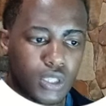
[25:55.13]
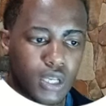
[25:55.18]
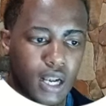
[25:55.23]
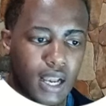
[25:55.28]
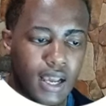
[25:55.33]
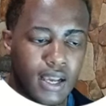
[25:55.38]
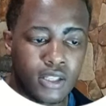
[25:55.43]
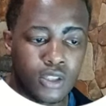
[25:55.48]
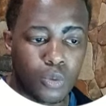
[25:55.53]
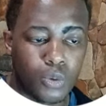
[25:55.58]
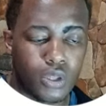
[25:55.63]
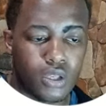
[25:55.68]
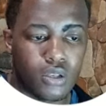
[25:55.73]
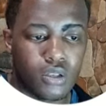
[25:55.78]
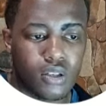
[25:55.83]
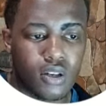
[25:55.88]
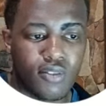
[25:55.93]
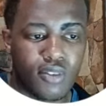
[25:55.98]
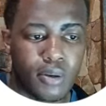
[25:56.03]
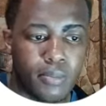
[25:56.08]
clients with
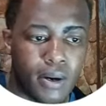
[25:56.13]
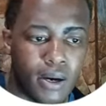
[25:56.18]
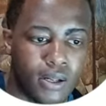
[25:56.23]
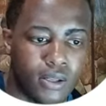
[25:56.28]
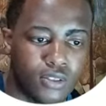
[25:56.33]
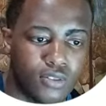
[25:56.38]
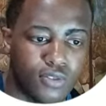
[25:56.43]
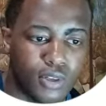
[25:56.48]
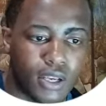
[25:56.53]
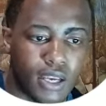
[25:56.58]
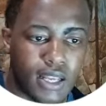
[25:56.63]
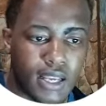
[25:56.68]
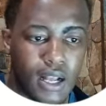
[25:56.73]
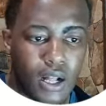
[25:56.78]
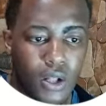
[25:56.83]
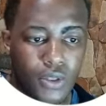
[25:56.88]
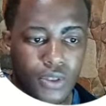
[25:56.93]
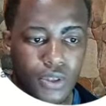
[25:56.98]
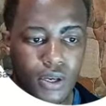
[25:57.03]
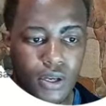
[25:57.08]
Discovery Miles for getting
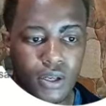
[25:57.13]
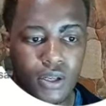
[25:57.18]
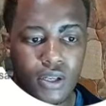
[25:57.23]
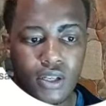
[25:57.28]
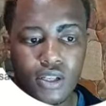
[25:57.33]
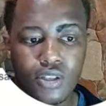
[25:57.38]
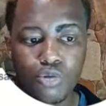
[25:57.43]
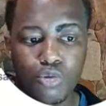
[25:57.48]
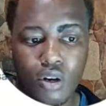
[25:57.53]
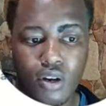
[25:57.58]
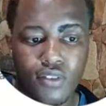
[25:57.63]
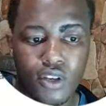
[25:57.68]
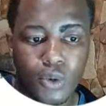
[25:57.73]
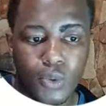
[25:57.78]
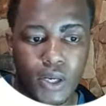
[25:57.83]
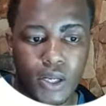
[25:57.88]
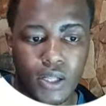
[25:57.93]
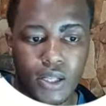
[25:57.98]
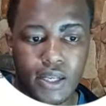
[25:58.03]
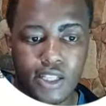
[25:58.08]
healthier, driving
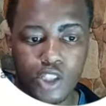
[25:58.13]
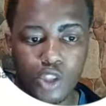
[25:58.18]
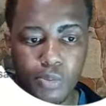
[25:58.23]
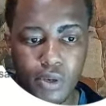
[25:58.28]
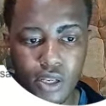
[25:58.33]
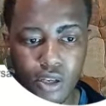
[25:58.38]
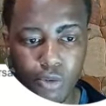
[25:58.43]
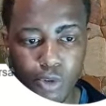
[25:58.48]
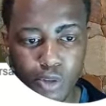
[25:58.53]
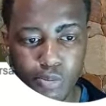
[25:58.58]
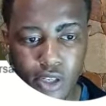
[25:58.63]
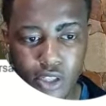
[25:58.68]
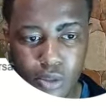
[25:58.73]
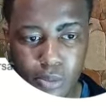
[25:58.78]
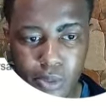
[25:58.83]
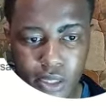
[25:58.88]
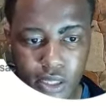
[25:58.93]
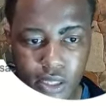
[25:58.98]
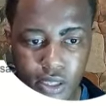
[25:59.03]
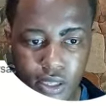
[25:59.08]
well, and spending
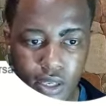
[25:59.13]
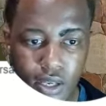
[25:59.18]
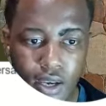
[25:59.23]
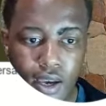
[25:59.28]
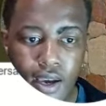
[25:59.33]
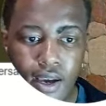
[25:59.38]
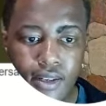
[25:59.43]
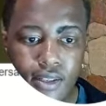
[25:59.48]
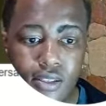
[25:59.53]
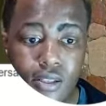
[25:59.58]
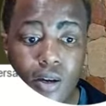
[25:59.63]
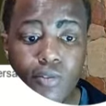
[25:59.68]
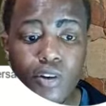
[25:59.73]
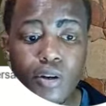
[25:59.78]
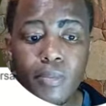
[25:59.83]
responsibly. Discovery